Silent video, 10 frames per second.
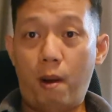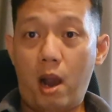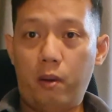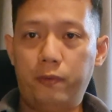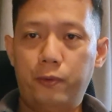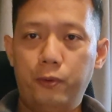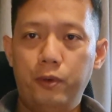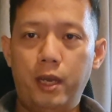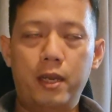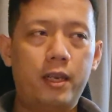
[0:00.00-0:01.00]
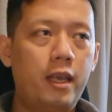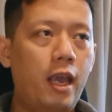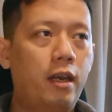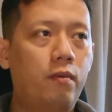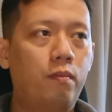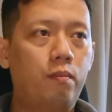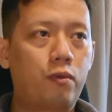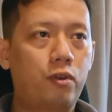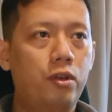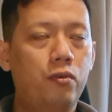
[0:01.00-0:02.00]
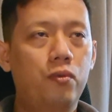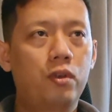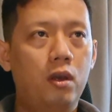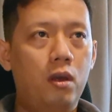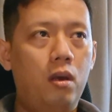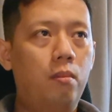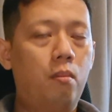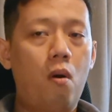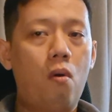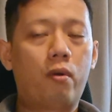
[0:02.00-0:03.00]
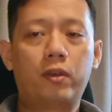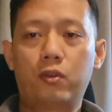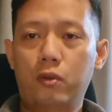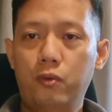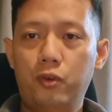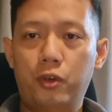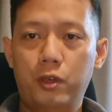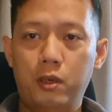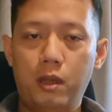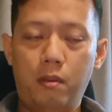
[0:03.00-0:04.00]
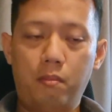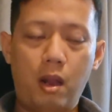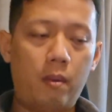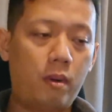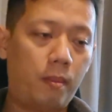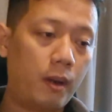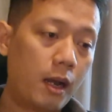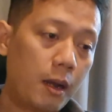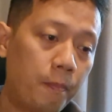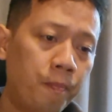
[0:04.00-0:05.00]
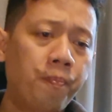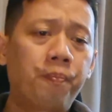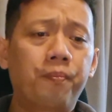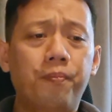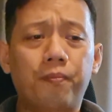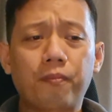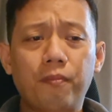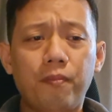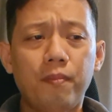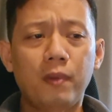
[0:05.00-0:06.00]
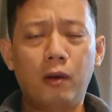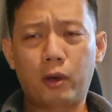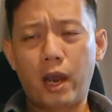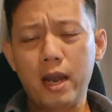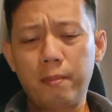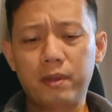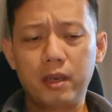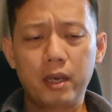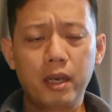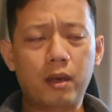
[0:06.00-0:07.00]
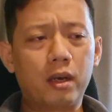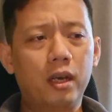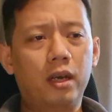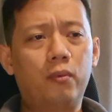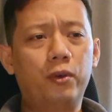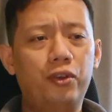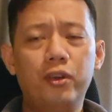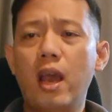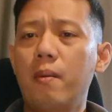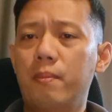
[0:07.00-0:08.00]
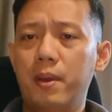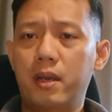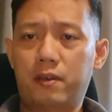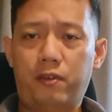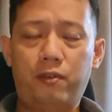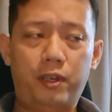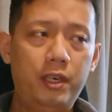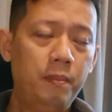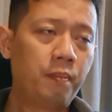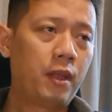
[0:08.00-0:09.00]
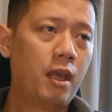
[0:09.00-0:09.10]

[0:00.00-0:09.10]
powerful and it can produce more resolution and blah blah blah. Okay, I'm thinking we should have a bigger screen